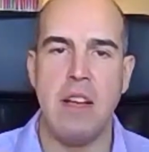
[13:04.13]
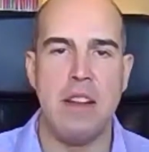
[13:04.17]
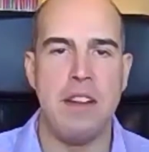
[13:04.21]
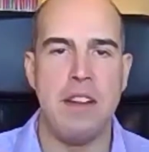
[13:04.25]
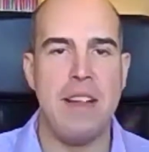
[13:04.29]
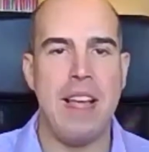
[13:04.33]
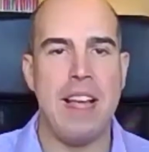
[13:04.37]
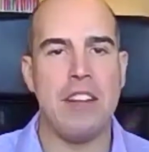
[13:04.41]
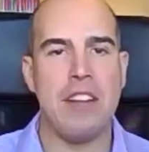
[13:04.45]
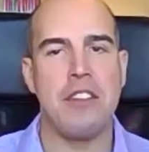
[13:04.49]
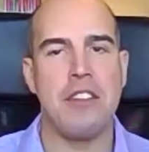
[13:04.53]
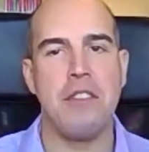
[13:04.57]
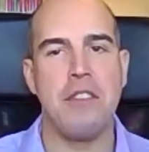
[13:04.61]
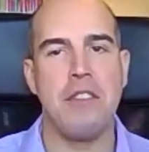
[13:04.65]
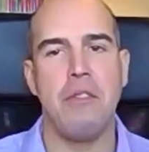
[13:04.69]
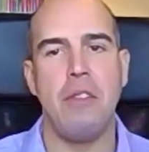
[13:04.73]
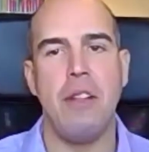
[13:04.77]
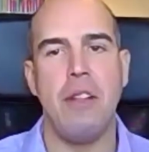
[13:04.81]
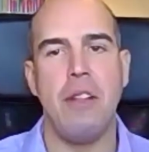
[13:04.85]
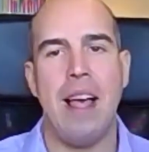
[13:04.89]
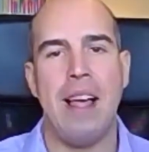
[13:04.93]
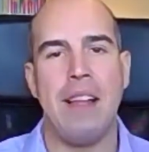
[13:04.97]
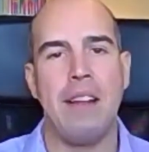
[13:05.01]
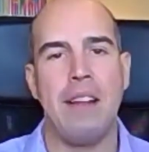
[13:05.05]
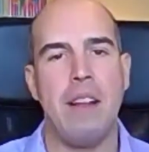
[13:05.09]
national
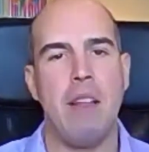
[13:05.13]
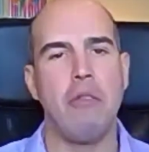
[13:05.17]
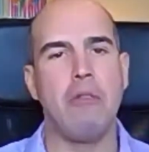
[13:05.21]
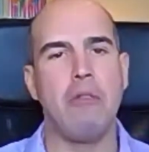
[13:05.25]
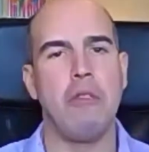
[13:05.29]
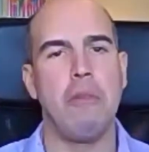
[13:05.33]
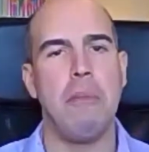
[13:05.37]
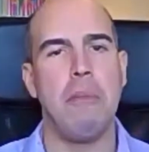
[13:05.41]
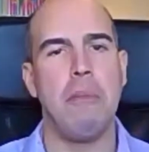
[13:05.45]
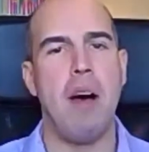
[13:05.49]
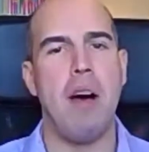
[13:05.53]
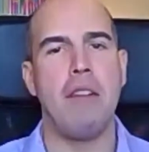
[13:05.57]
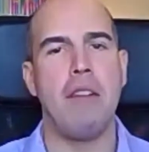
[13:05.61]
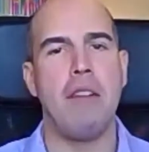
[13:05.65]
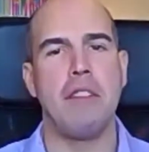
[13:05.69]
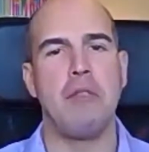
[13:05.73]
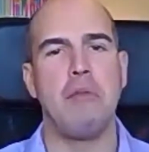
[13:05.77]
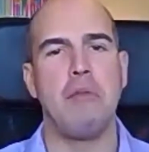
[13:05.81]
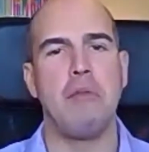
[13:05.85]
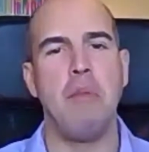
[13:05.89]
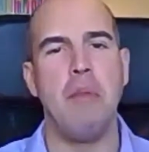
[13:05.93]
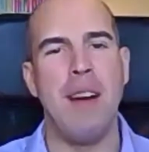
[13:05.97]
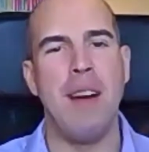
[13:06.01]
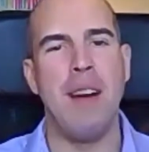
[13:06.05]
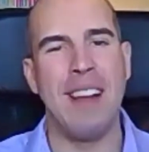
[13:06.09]
and local partners
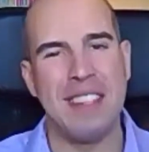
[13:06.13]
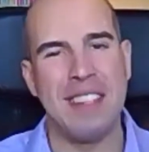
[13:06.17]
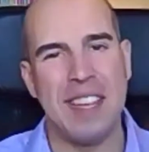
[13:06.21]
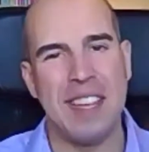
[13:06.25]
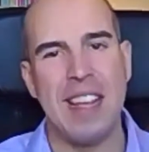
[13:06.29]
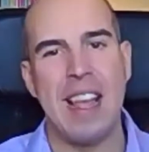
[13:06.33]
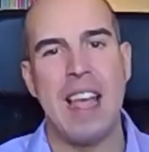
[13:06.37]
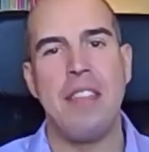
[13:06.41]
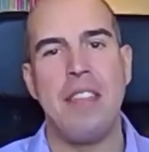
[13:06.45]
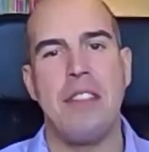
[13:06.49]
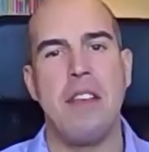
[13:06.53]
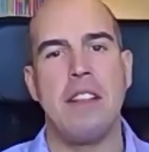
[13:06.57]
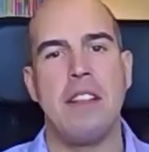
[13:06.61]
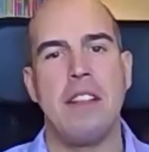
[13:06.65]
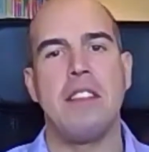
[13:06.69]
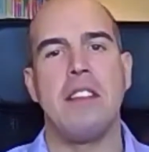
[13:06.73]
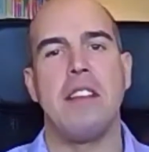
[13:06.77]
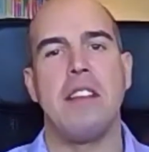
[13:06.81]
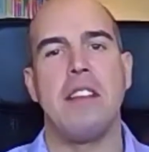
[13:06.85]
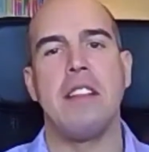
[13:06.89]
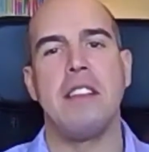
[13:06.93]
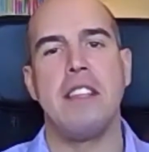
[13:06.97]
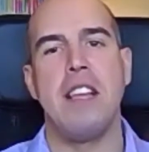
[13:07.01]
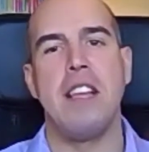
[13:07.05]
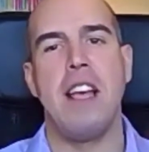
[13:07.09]
will work together to
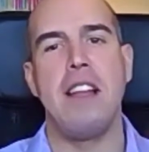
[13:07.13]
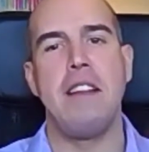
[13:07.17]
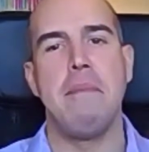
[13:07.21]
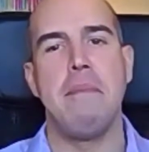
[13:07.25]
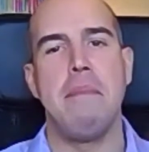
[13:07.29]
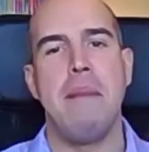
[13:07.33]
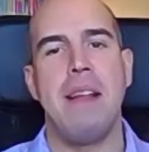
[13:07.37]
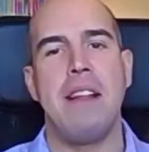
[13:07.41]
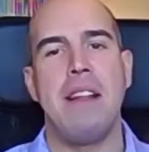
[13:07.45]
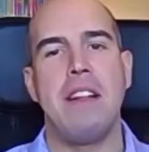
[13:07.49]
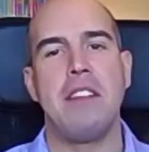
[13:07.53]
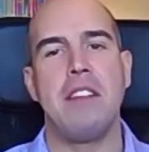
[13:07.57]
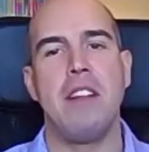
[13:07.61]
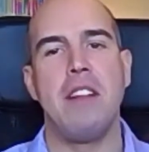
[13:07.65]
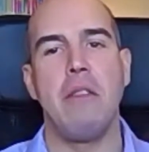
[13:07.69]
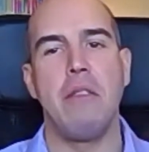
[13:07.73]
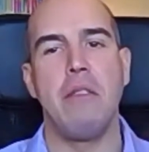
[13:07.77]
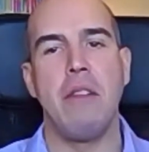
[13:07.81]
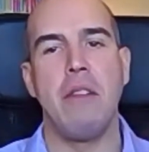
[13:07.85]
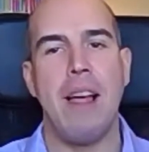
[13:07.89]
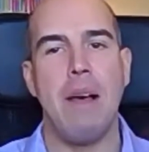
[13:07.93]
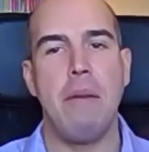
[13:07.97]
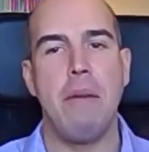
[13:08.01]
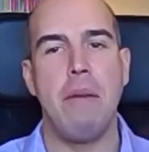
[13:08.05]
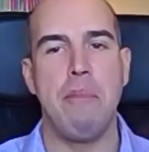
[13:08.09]
contain and manage local
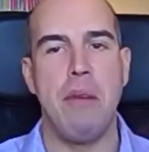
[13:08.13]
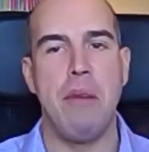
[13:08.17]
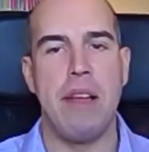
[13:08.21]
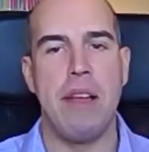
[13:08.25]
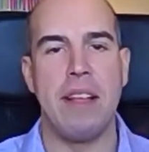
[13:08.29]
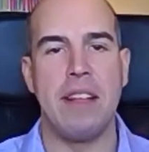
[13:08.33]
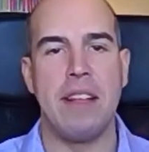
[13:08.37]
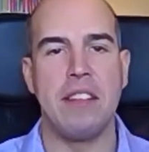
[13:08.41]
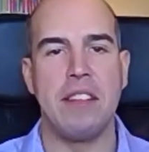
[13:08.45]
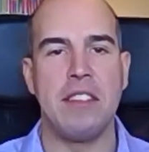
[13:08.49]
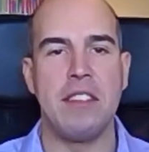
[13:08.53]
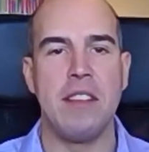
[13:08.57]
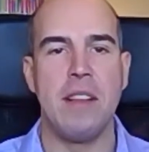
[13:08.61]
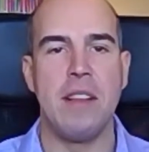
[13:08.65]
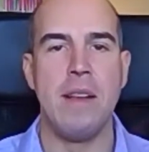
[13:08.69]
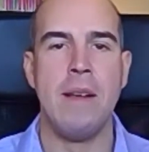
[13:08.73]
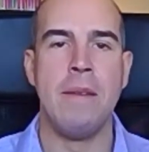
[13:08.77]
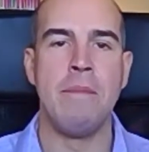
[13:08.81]
outbreaks.